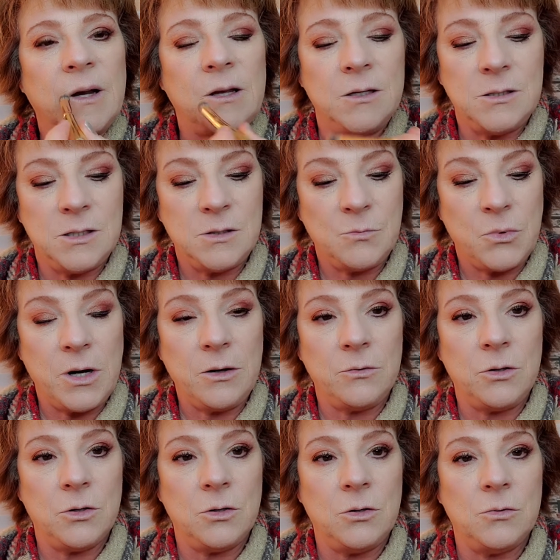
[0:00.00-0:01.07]
because it's brown
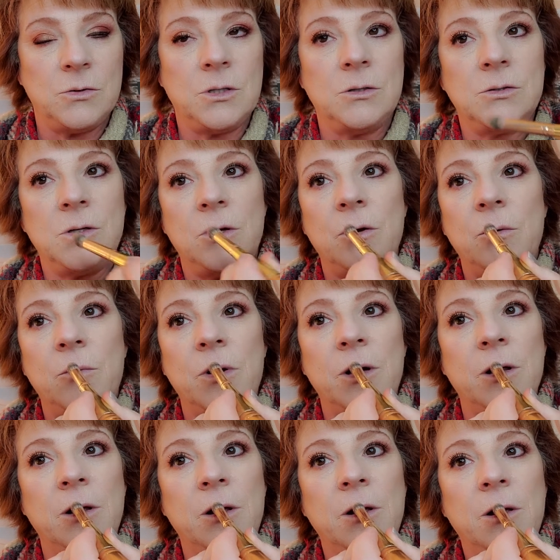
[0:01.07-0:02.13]
you're using, so you don't want to